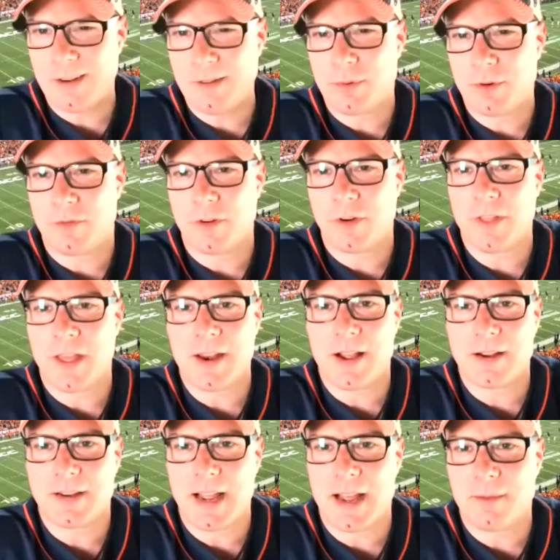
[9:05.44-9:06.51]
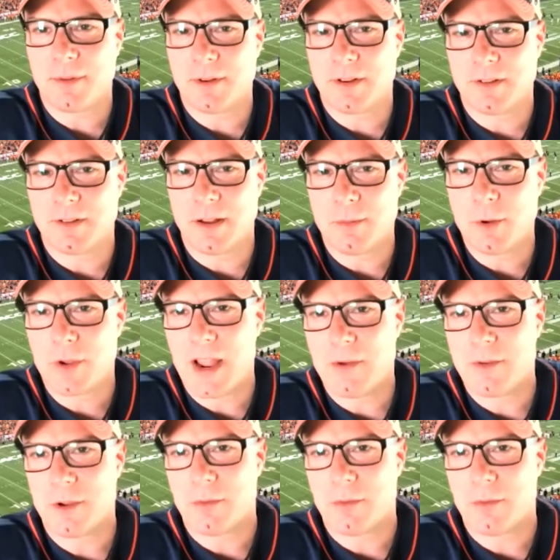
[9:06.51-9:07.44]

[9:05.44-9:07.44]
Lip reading: prefer that not to happen. I'm okay with their